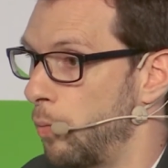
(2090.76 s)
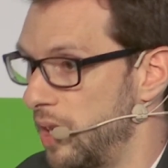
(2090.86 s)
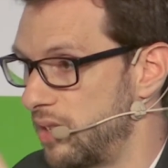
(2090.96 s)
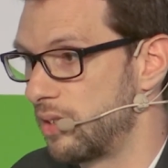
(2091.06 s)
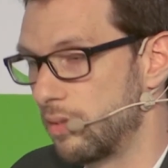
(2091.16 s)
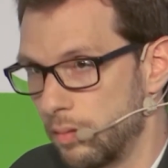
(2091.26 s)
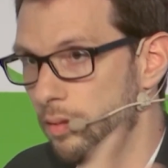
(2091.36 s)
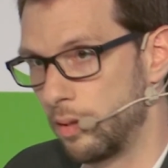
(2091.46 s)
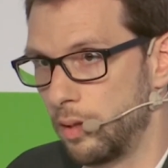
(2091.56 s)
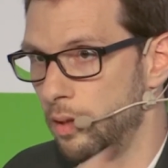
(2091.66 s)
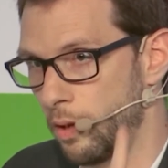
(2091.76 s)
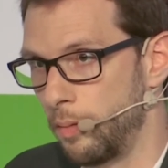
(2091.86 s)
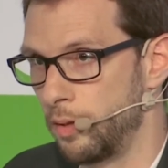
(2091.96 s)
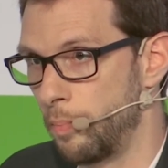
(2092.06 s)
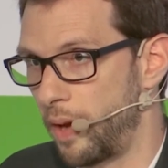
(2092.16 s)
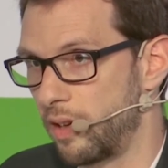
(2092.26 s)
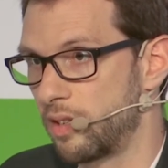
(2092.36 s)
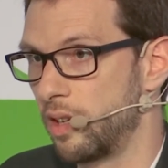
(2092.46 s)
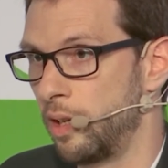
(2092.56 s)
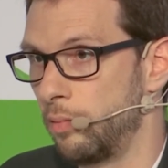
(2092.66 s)
with the
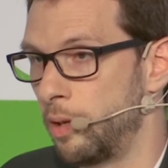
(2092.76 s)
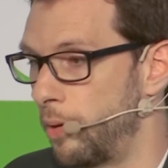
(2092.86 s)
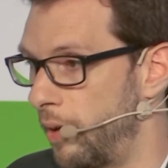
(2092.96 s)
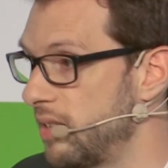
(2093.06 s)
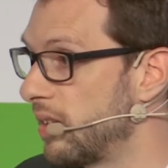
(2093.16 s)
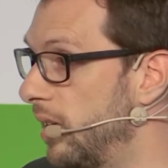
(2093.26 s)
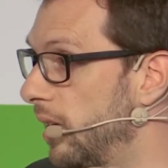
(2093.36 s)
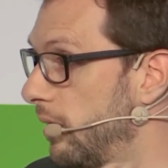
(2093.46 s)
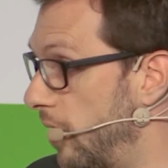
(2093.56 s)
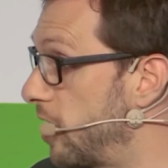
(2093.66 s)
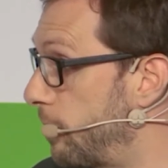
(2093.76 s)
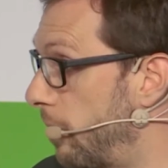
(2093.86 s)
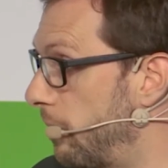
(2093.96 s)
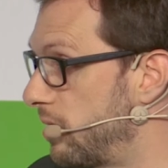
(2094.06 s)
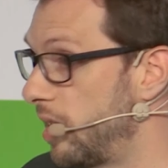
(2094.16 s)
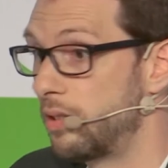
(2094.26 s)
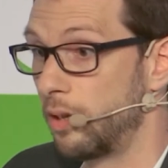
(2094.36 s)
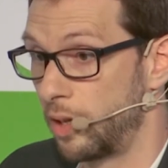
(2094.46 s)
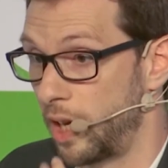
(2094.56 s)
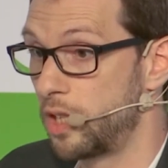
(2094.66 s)
banks in Paris. They
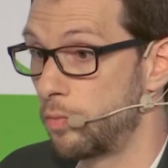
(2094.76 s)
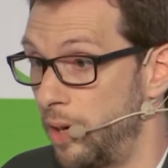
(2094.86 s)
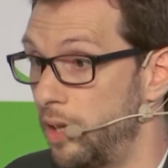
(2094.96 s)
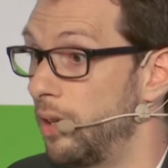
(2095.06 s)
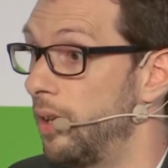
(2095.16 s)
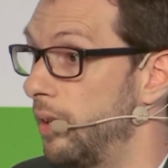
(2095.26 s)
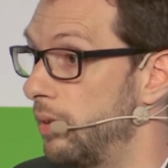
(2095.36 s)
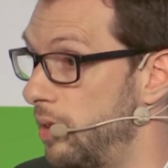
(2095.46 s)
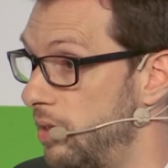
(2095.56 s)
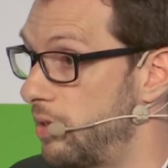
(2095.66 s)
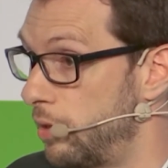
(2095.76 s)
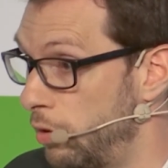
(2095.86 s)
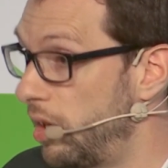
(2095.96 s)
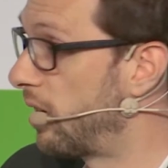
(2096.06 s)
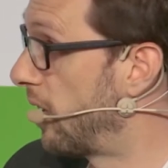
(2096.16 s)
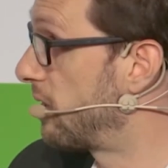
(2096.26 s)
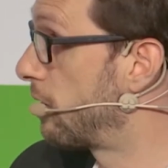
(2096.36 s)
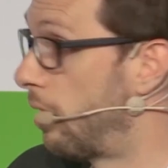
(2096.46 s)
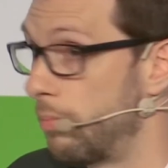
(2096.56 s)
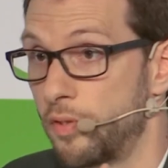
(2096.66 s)
experimented a case where this
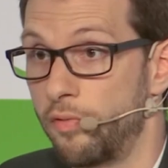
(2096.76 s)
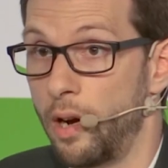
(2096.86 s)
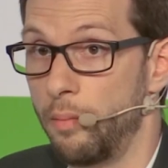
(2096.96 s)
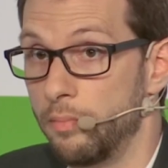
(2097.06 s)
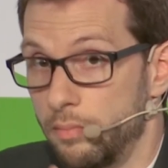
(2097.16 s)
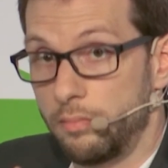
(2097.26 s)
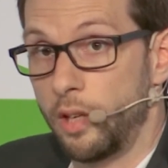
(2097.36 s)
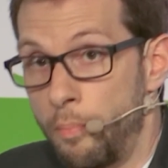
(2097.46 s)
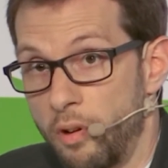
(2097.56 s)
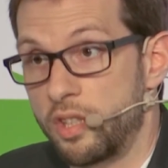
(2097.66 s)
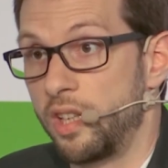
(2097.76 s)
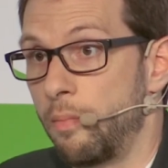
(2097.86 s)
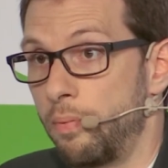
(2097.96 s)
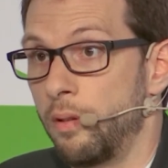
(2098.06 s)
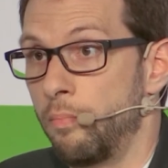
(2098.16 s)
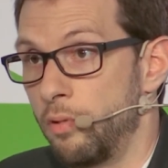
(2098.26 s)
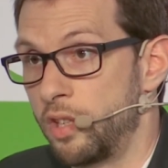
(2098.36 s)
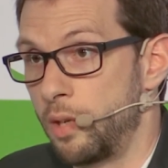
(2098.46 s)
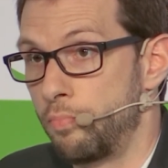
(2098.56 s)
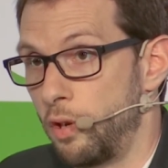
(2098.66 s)
uniqueness comes from a
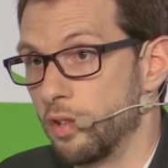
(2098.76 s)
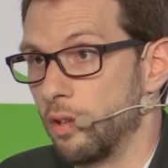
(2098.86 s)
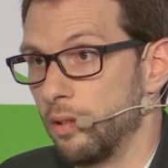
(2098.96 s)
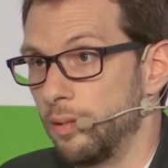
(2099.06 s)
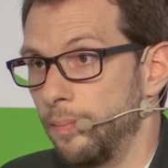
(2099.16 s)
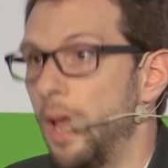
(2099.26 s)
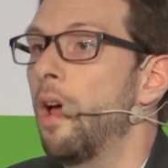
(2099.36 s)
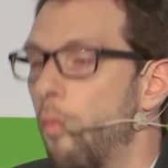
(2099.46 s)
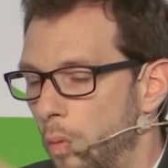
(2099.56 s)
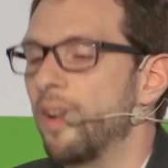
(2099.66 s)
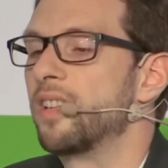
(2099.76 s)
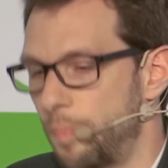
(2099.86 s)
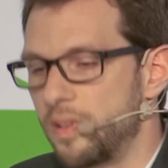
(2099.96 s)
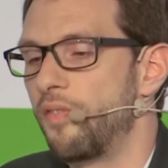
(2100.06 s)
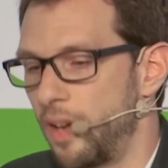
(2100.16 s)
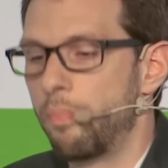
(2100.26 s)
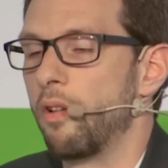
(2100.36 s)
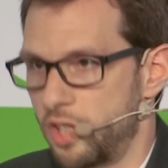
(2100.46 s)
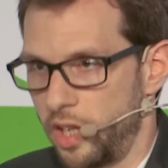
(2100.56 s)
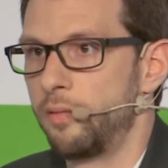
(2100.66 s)
blockchain protocol, one specific
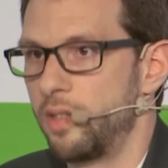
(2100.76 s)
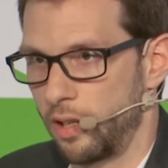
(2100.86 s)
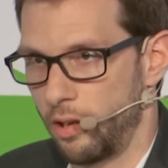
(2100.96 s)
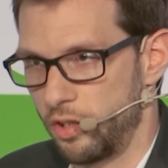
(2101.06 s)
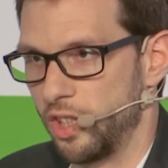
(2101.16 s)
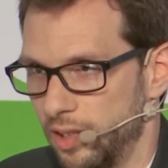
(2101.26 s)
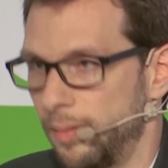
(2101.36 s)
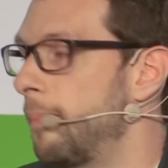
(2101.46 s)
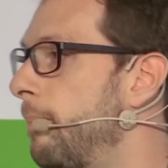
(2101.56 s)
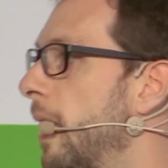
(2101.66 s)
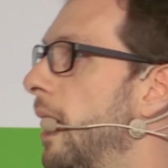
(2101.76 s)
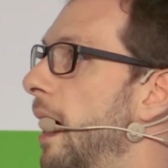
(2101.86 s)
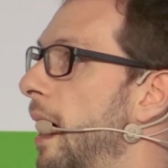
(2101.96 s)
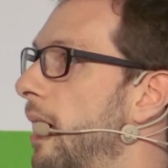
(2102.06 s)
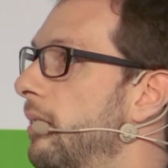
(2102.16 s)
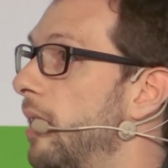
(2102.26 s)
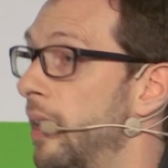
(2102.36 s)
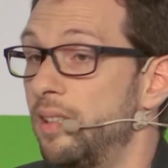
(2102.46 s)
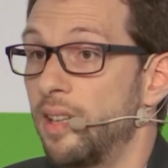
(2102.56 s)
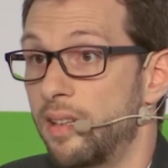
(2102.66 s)
blockchain technology. And
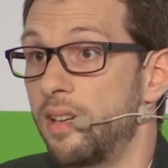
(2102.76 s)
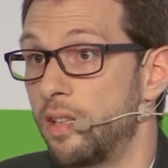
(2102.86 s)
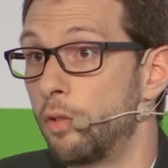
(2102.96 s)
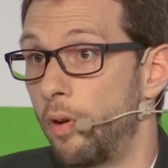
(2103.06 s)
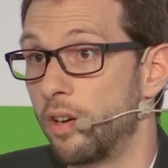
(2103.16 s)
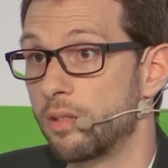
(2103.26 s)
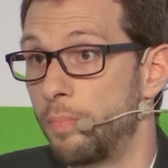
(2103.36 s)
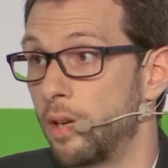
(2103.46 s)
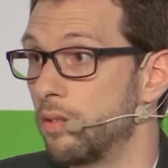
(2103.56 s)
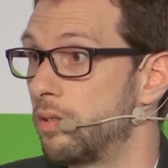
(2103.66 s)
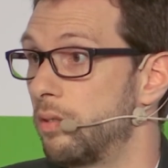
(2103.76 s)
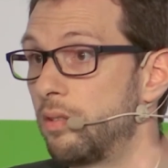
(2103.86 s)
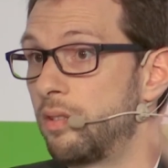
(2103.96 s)
in that case, it works because